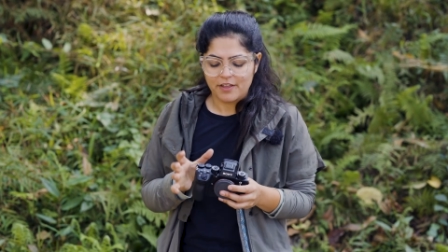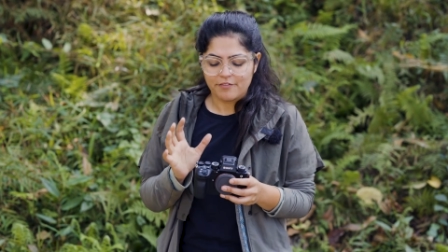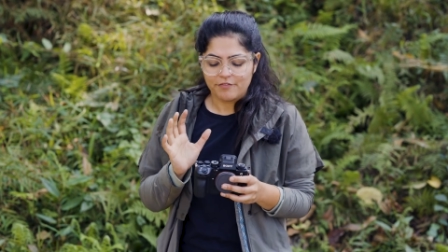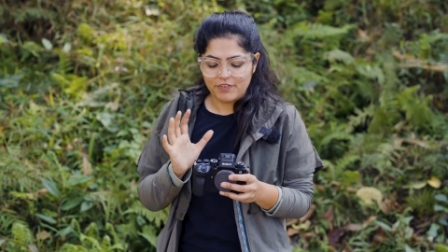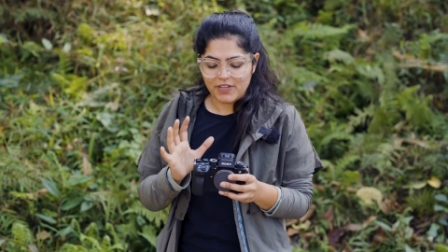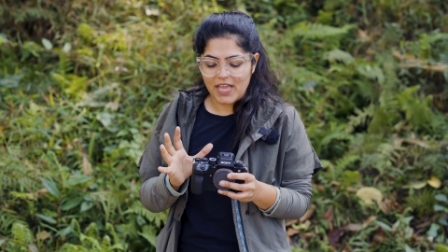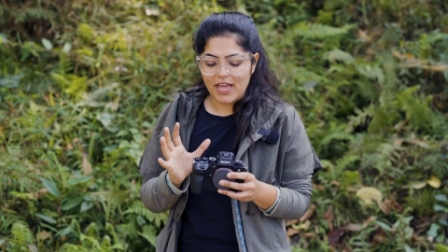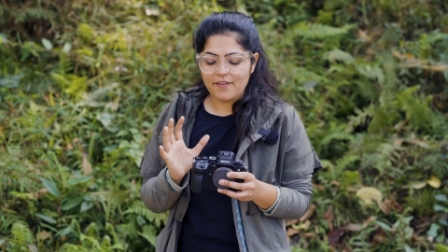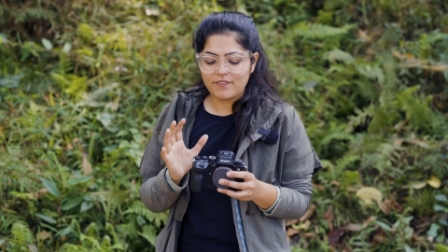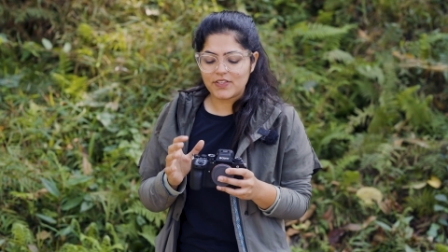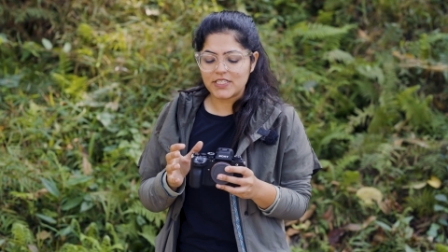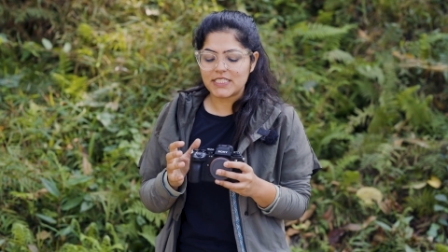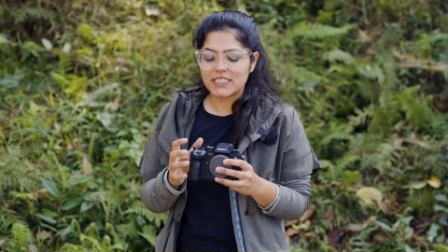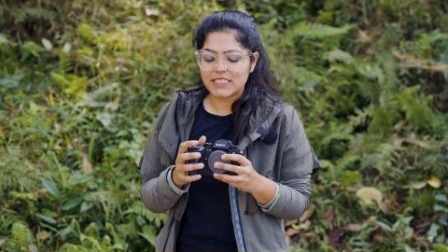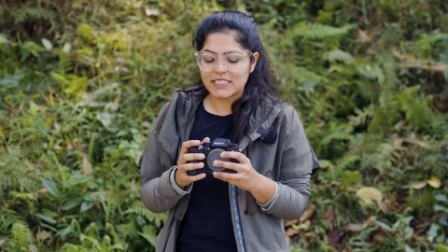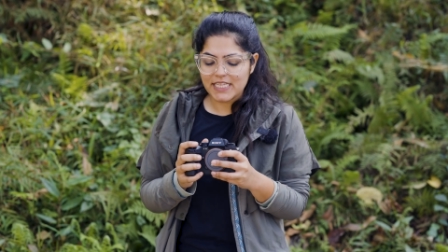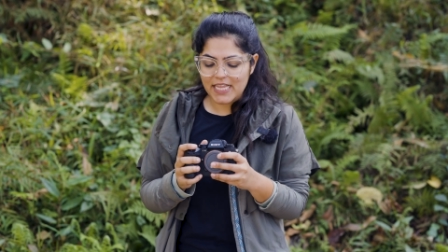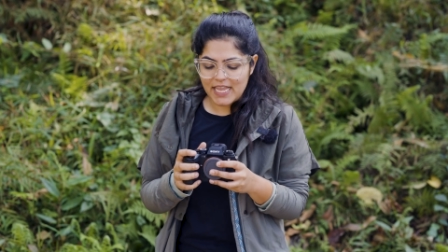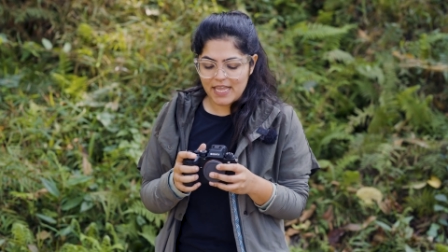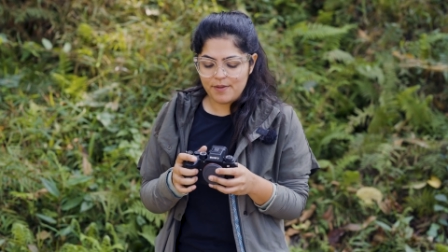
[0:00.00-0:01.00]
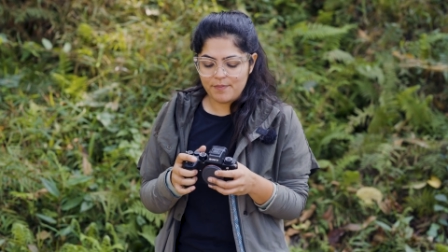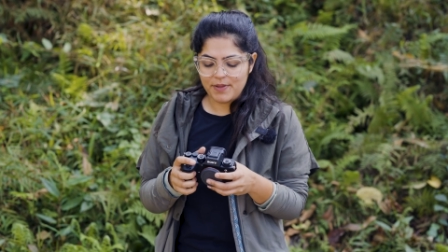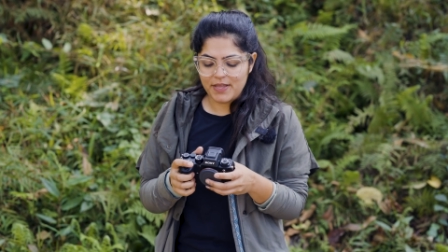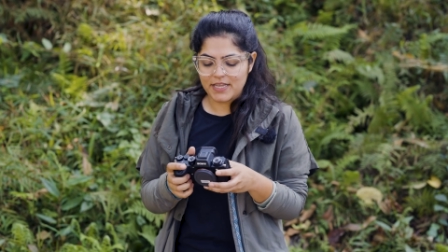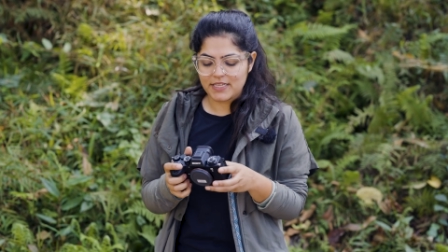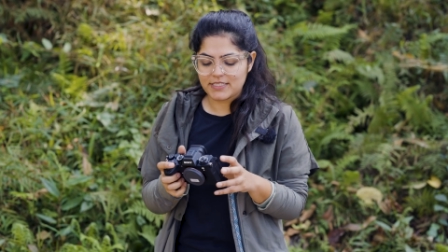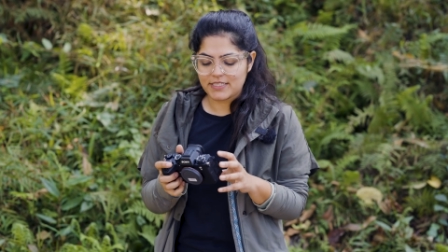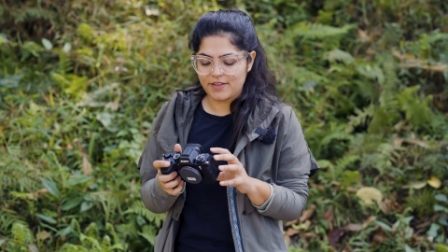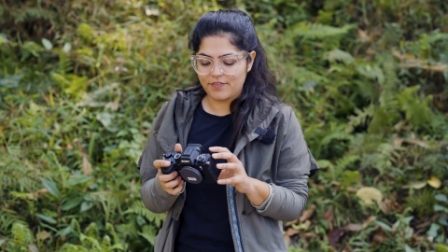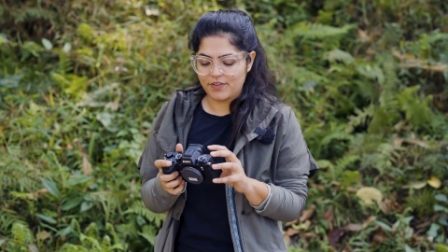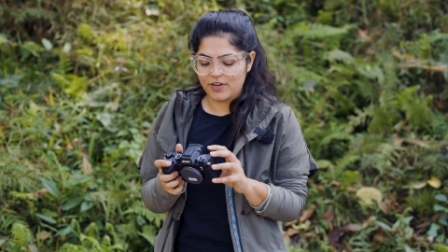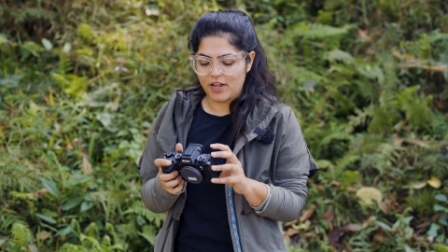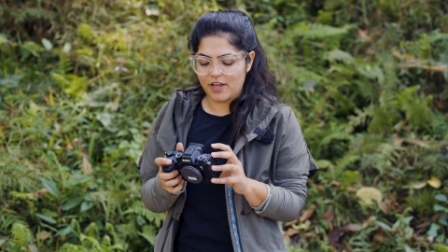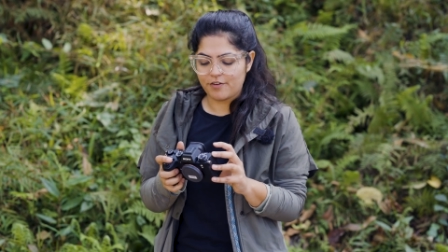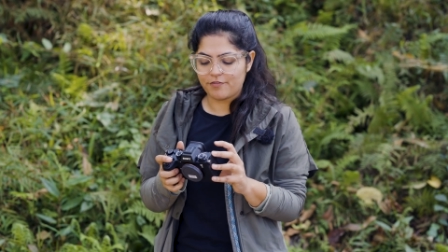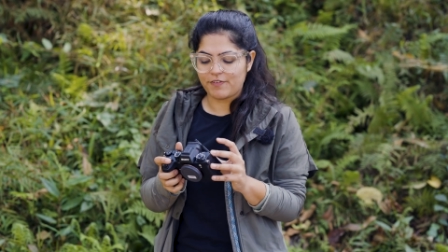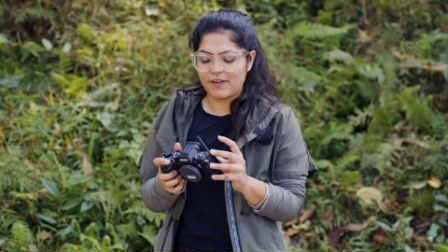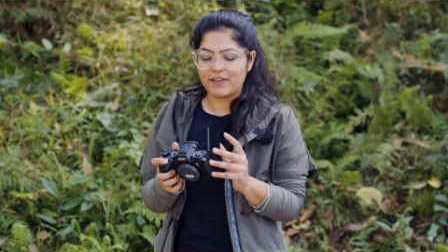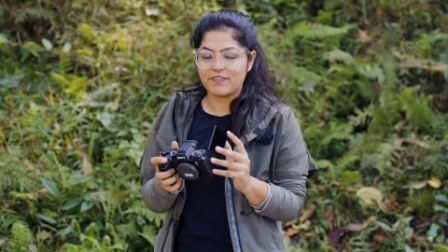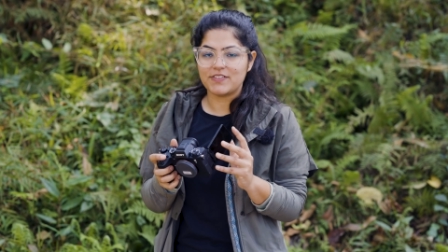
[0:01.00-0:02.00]
We have the same
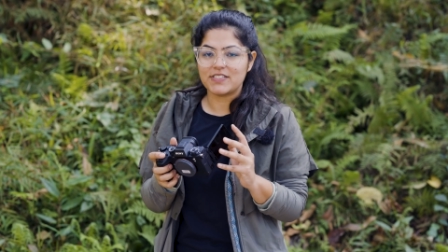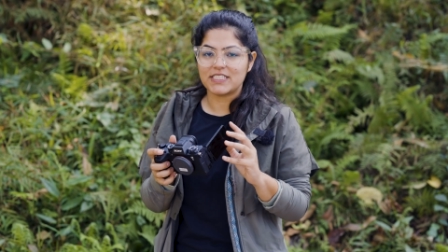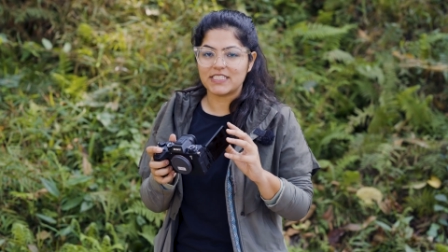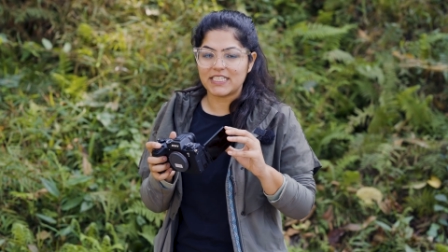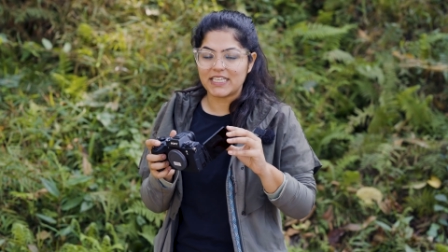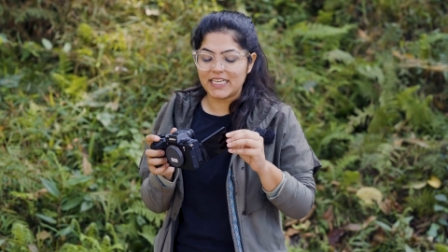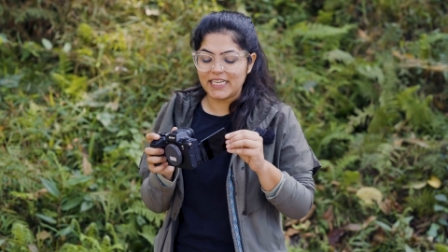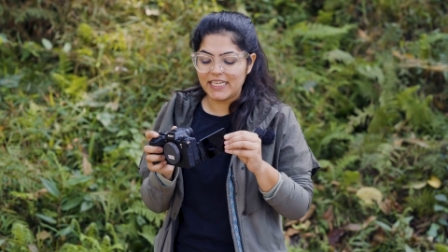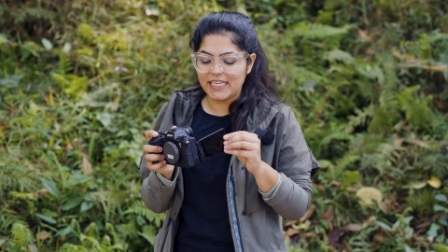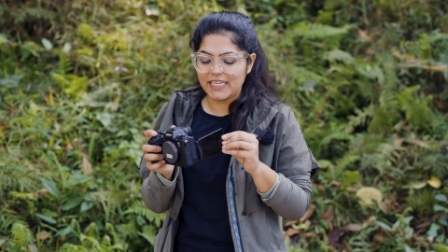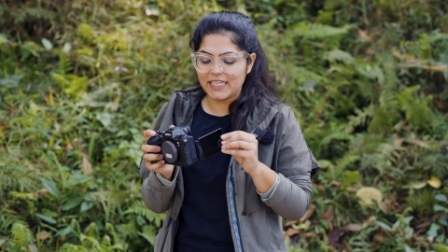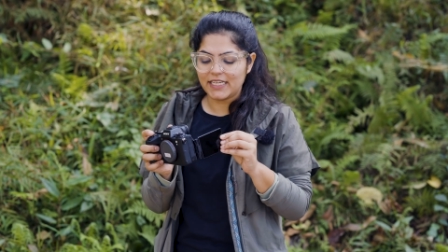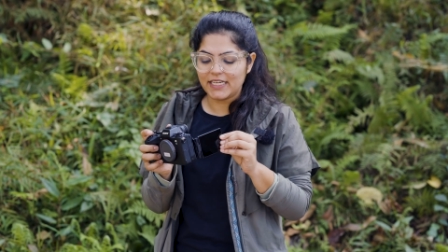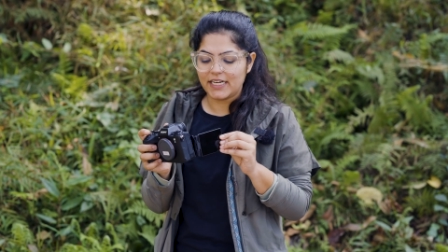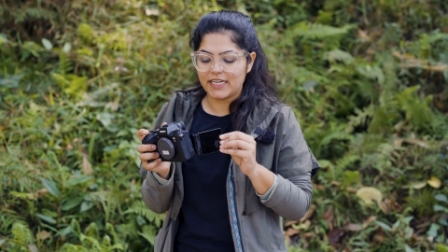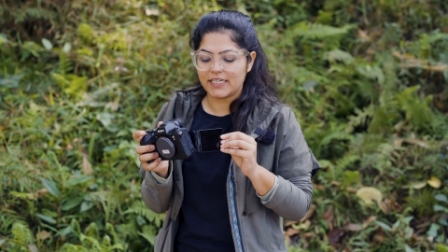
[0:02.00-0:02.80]
A7R5 screen.